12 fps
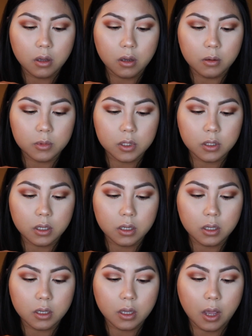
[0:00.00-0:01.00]

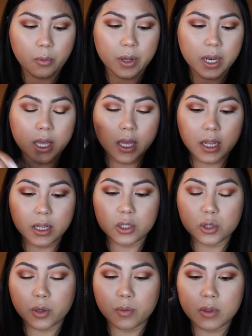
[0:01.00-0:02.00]
I went ahead and
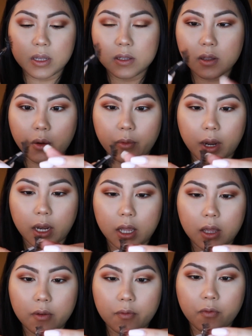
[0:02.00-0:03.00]
trimmed these
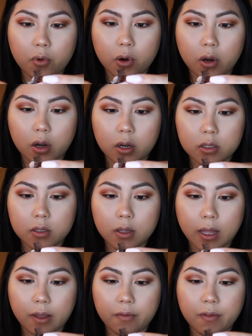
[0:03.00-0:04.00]
already to
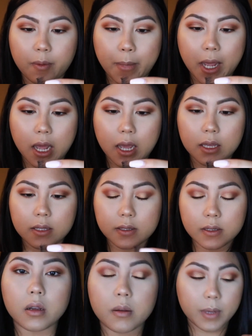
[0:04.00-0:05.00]
like fit my
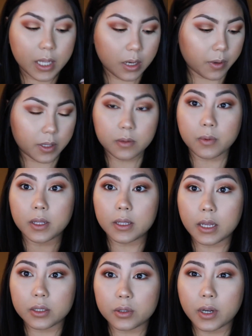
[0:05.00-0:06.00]
eyes. Anyways, while
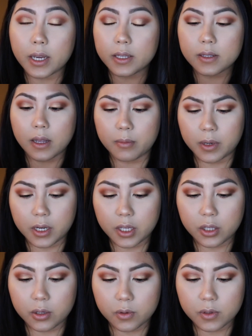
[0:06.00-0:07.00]
that dries, I'm gonna
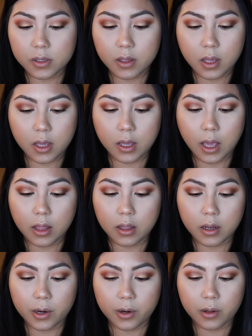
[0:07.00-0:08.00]
use the
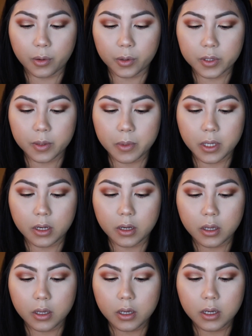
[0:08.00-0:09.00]
LA Girl Ultimate
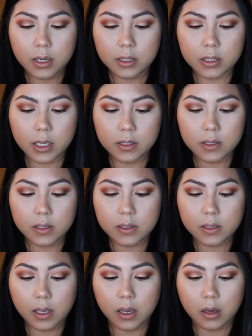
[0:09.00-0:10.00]
Intense
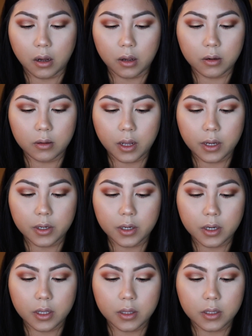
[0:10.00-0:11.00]
Stay Auto Liner
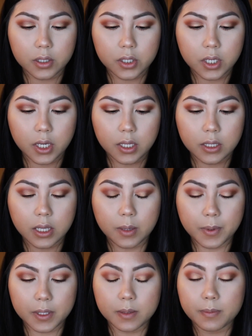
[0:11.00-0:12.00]
in the shade Keep
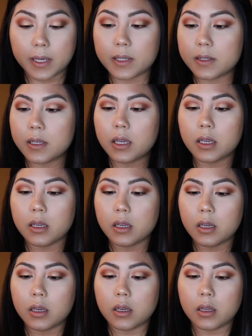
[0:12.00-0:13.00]
It Spicy.
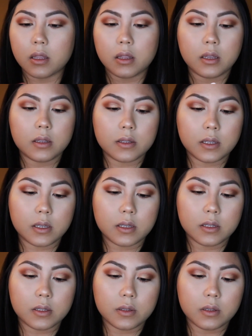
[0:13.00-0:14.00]
This
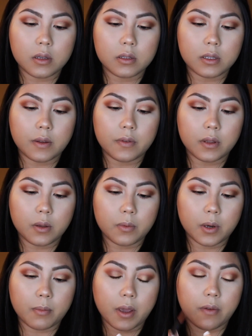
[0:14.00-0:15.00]
is definitely
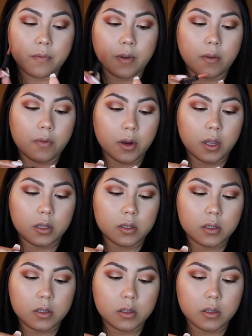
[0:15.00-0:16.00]
one of my
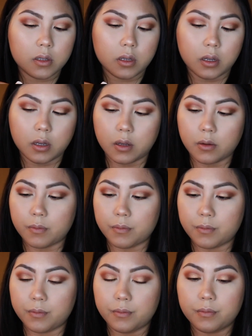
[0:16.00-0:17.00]
favorite lip